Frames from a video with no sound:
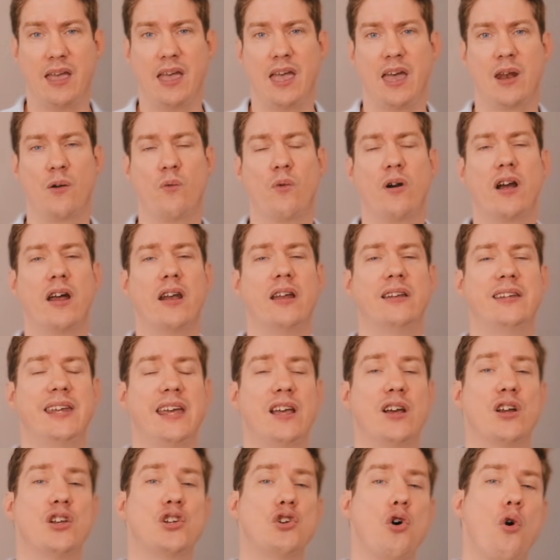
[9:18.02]
And we're going to
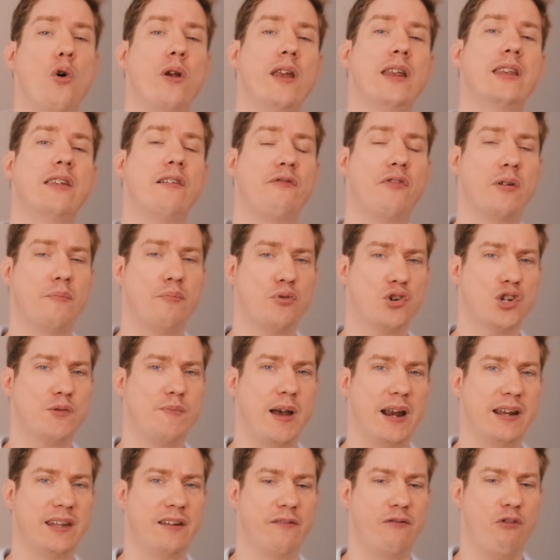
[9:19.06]
take a totally different
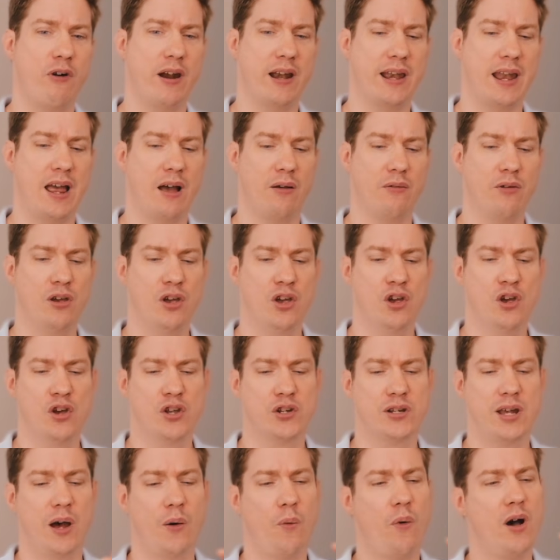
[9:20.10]
perspective right now.
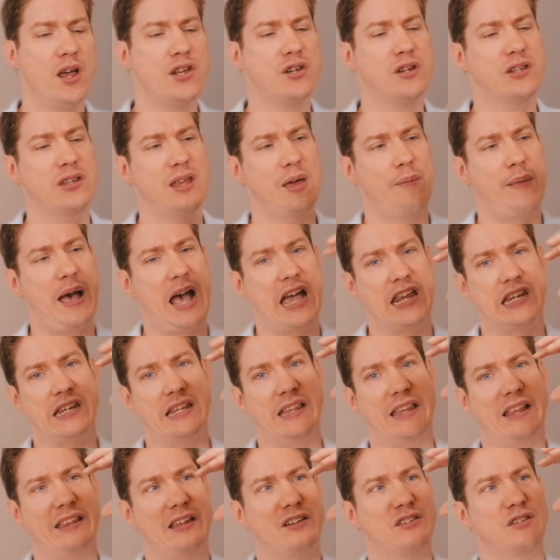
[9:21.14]
So I want you to
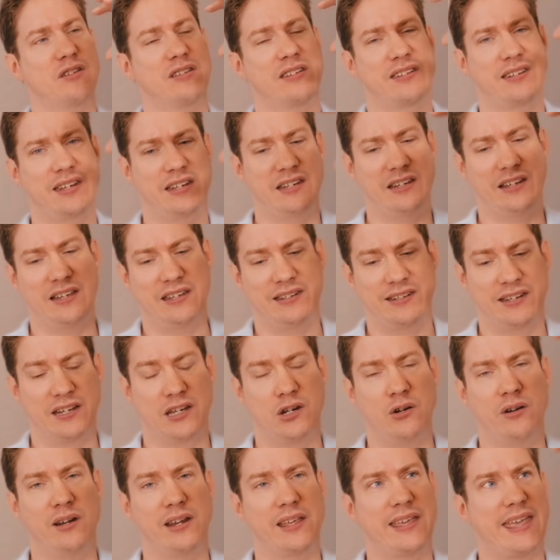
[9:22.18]
imagine that there's a
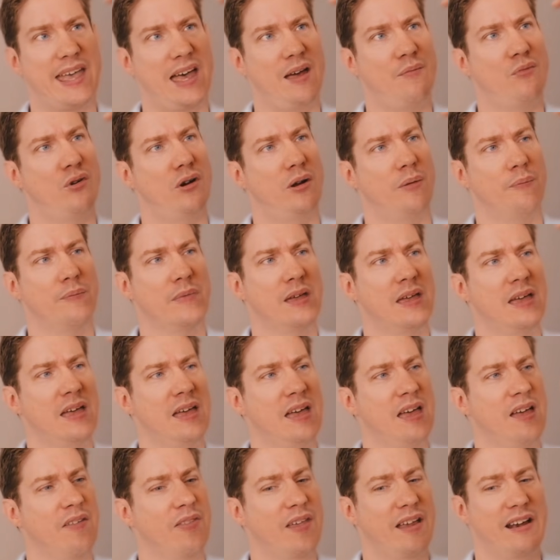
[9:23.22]
security camera
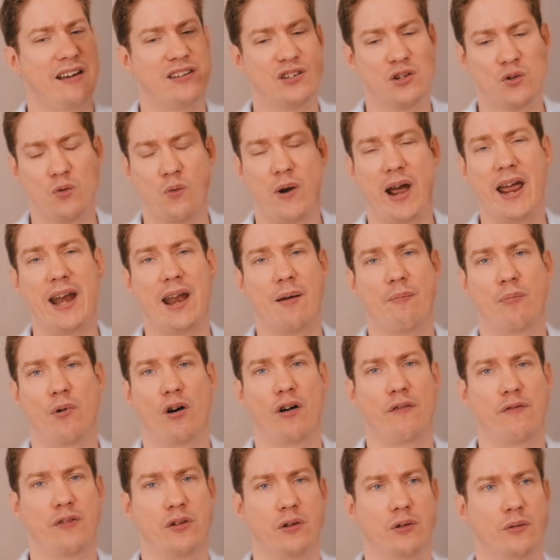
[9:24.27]
that is right
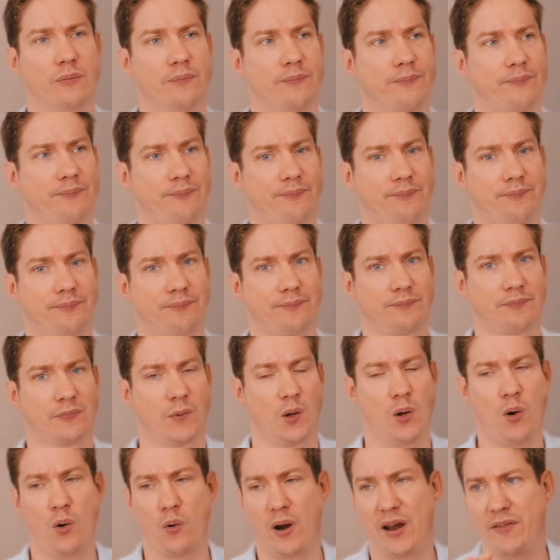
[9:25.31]
above you
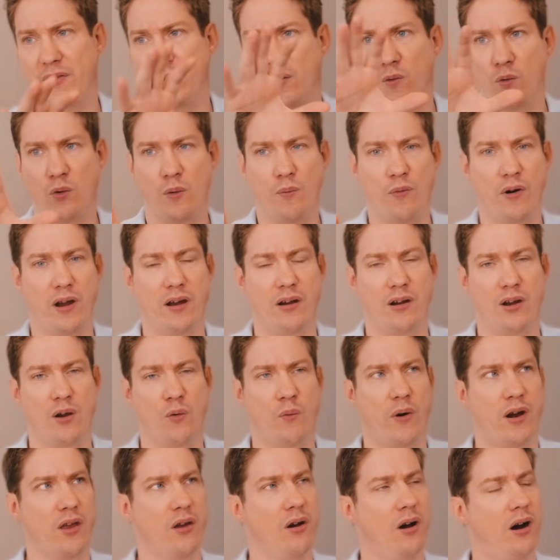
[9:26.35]
or in the room
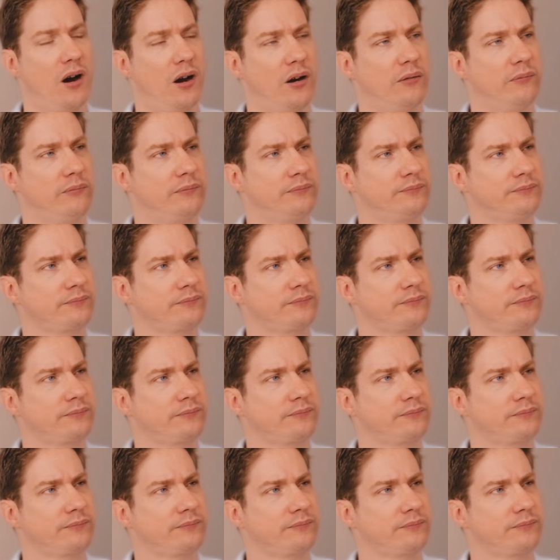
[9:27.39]
where you are.